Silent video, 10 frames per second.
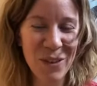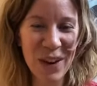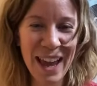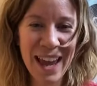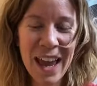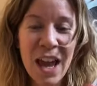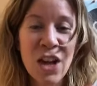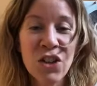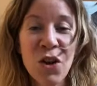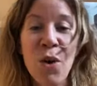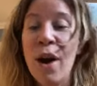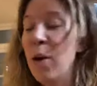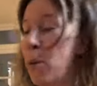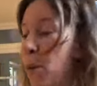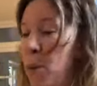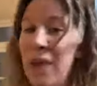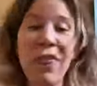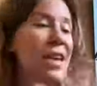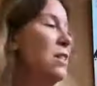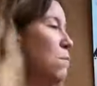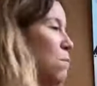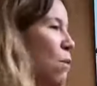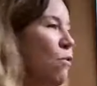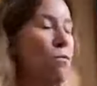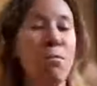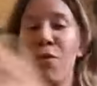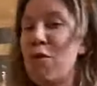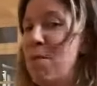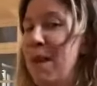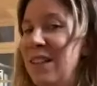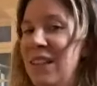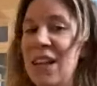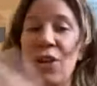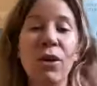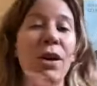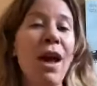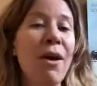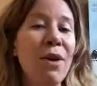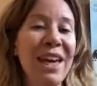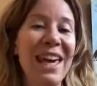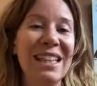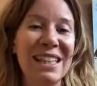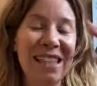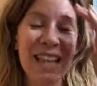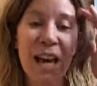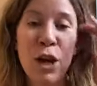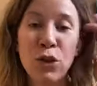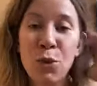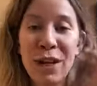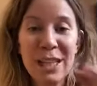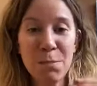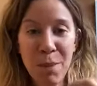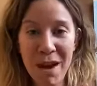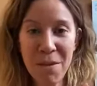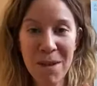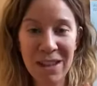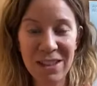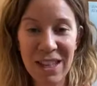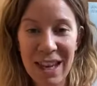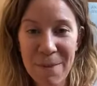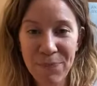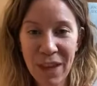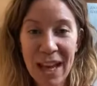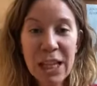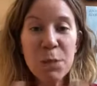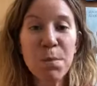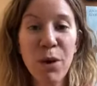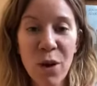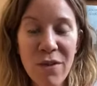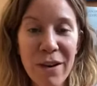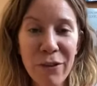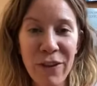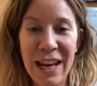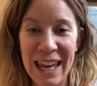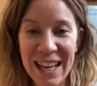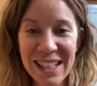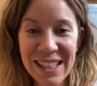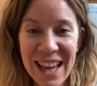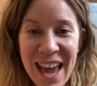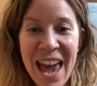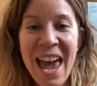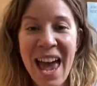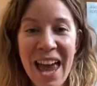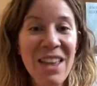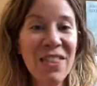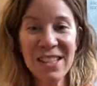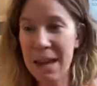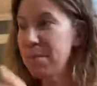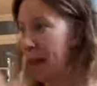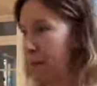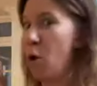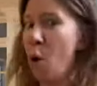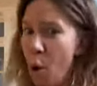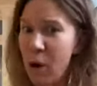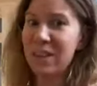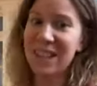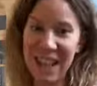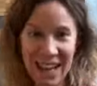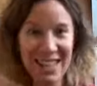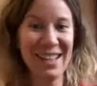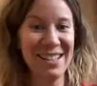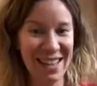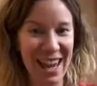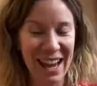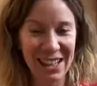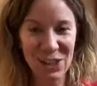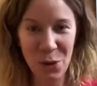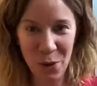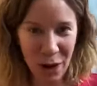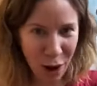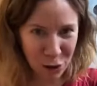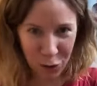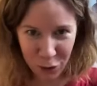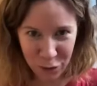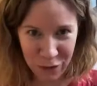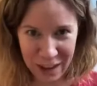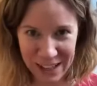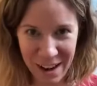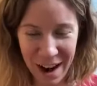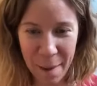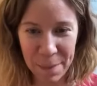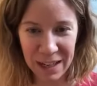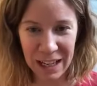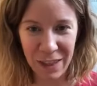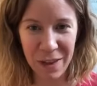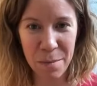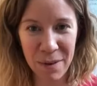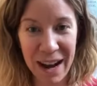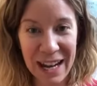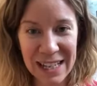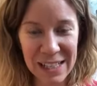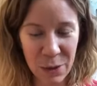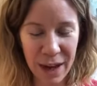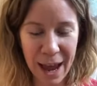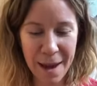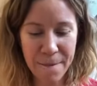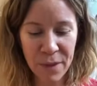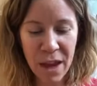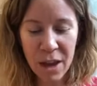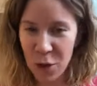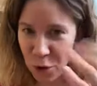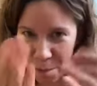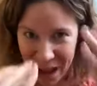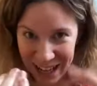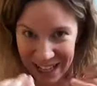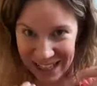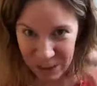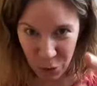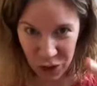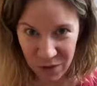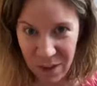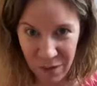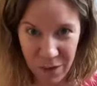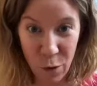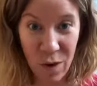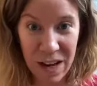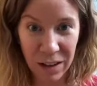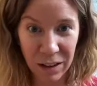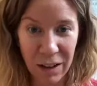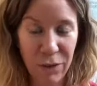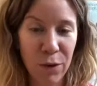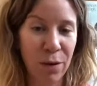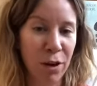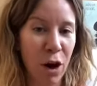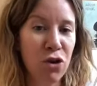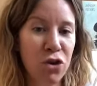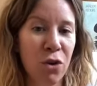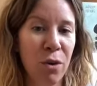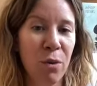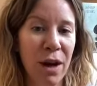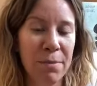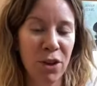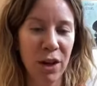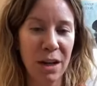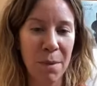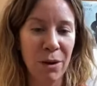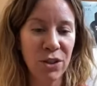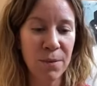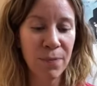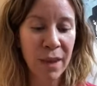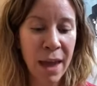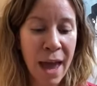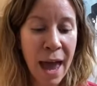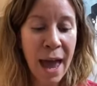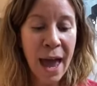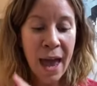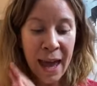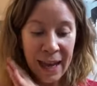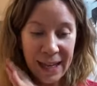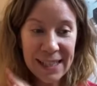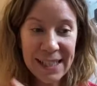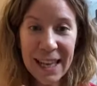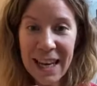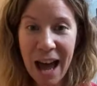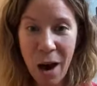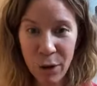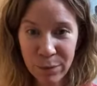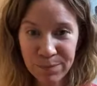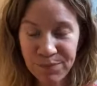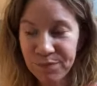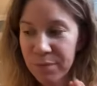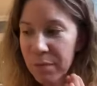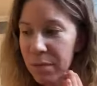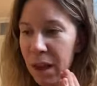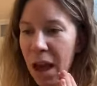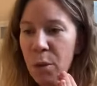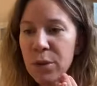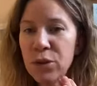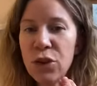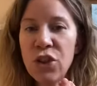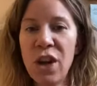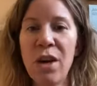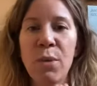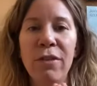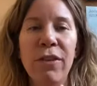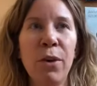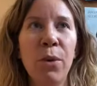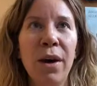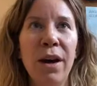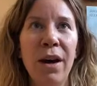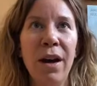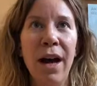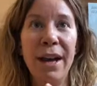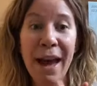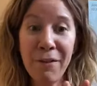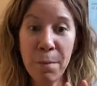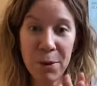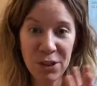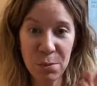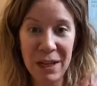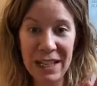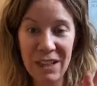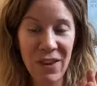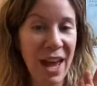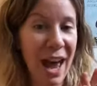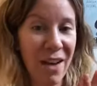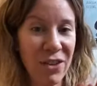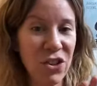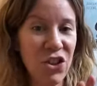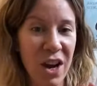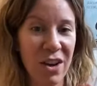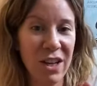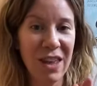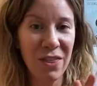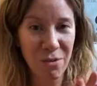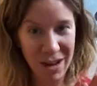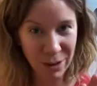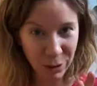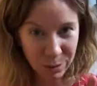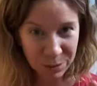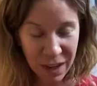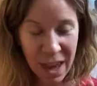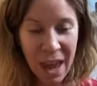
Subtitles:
Okay? So with this movement, you allow kids to experiment, explore their feelings, and in the same time coordinate and sing. So a lot of things are happening in their brains, okay? You go back and watch the reel if you're not sure what I'm talking about. Instead now, I want to share with you another possibility that I haven't shared in the reel,